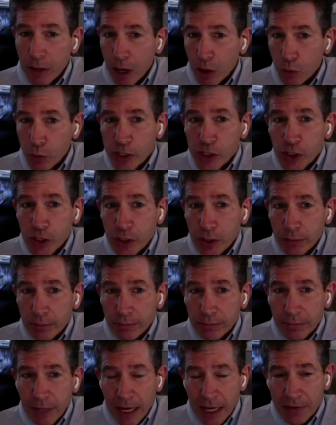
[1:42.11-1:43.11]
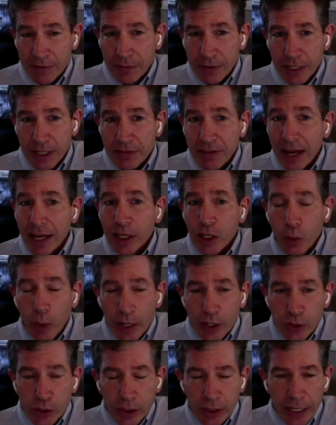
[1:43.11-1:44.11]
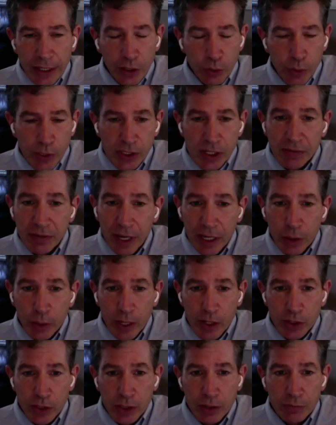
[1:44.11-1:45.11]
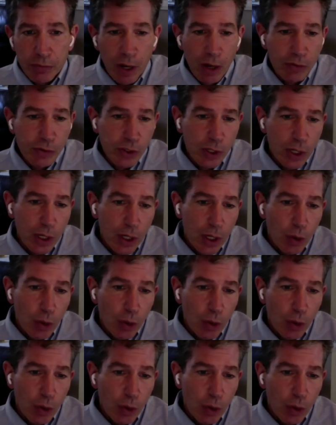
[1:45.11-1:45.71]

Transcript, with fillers: a risk kind of evaluation, and the risk evaluation involves